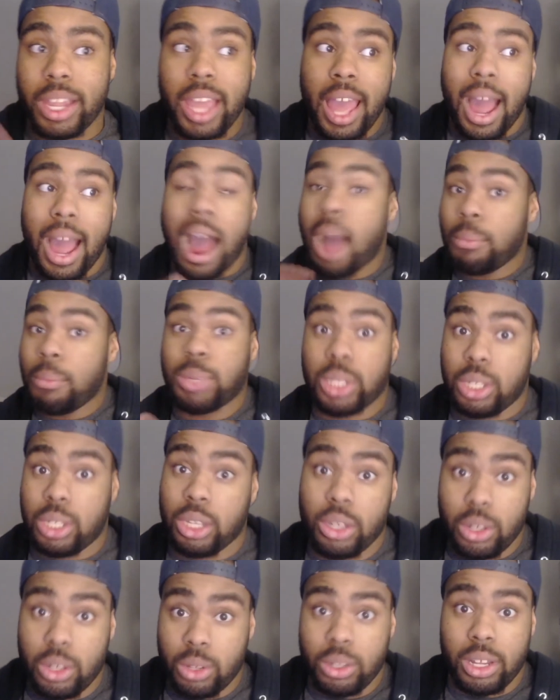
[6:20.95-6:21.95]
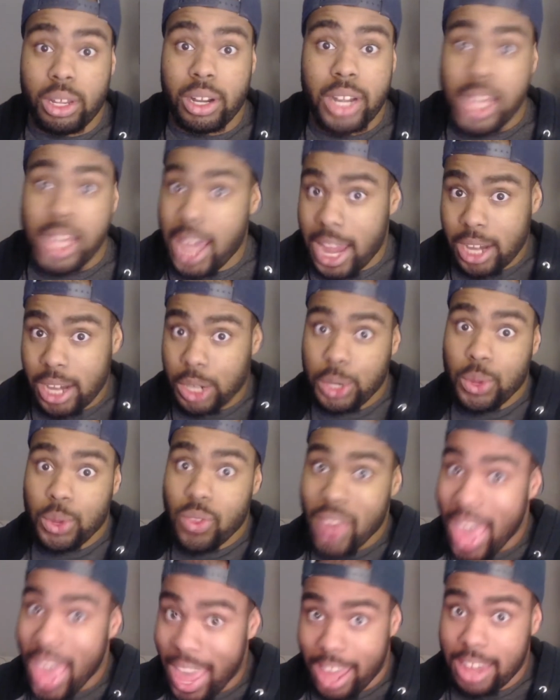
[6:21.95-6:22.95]
I'm still learning how to do
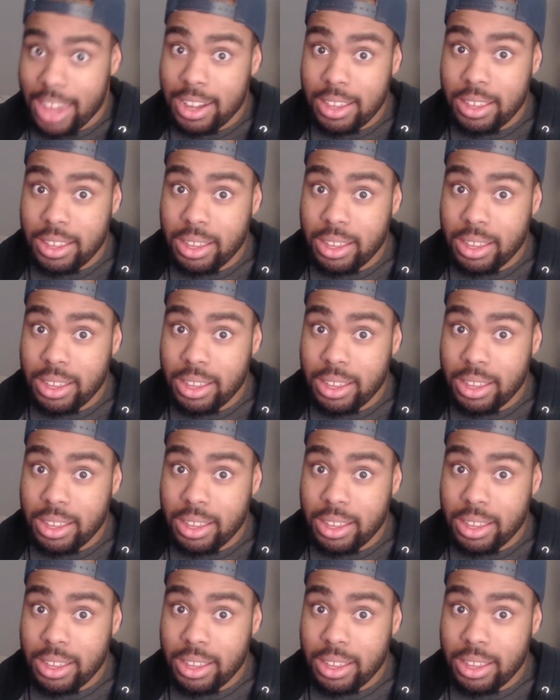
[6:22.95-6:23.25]
that,